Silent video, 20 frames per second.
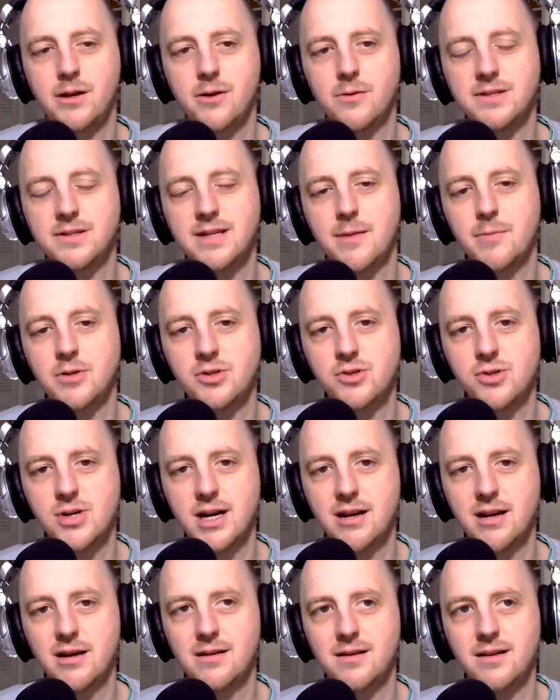
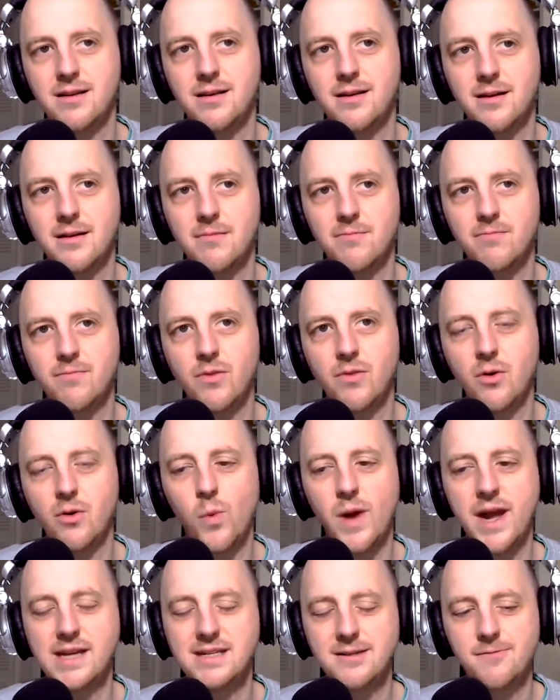demonstrated the
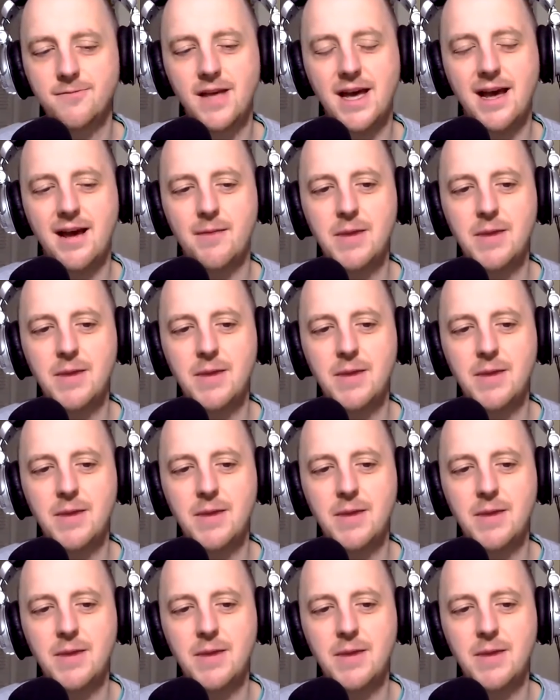weight of that.